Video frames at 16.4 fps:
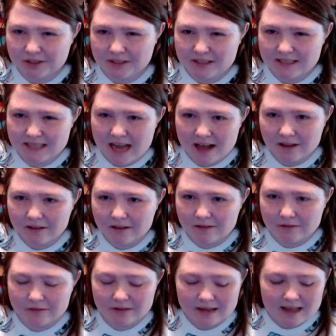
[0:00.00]

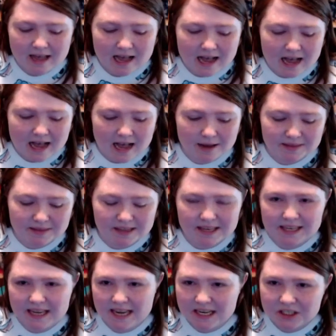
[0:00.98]
self. Um, and then
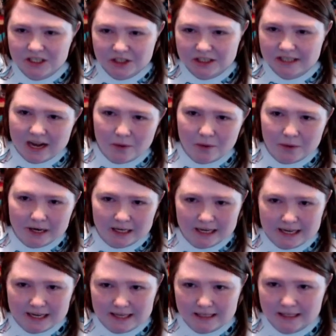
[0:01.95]
occasionally I'll wear
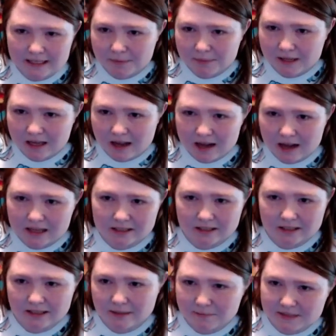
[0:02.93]
like lip gloss
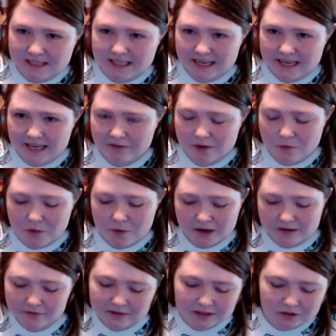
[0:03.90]
or lipstick if I want
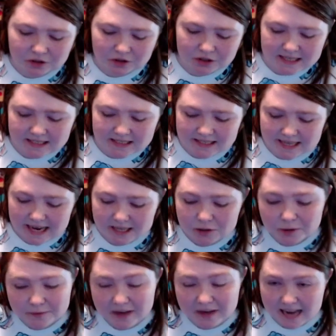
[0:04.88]
to feel dressy. I
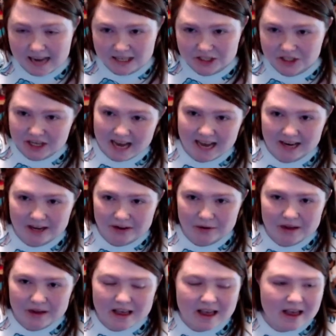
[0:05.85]
do have
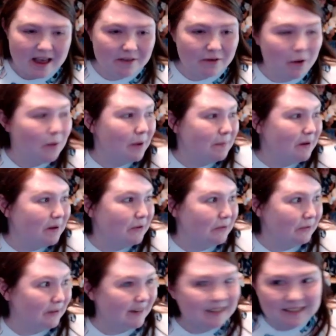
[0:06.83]
eyeshadow if I want to be
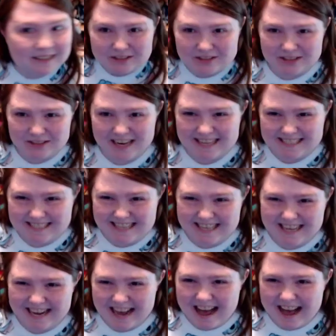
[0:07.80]
real
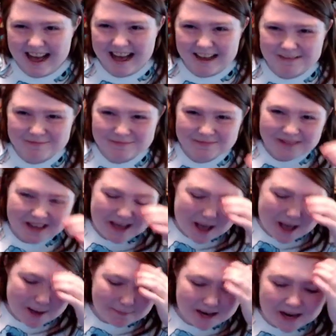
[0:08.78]
dressy, um,
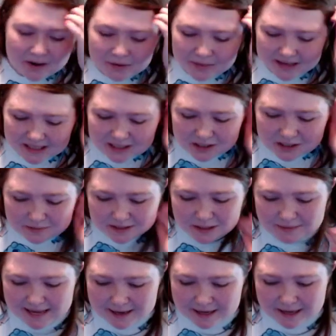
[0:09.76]
but I don't wear too much
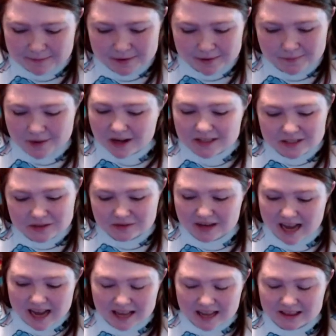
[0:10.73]
makeup. I'm also
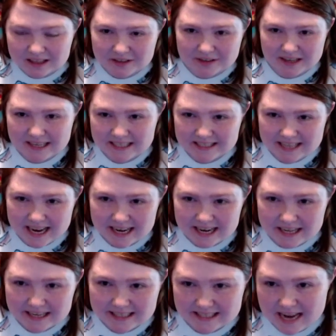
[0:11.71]
not the greatest at
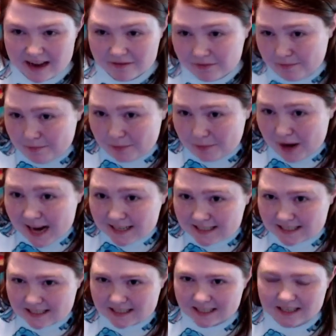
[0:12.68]
it because I haven't
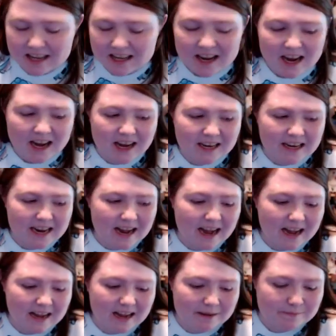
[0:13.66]
practiced a lot,
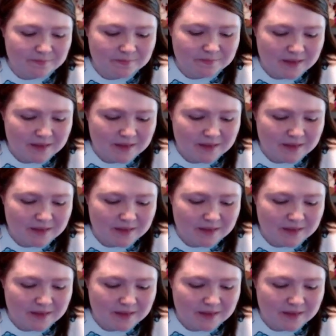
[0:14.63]
um,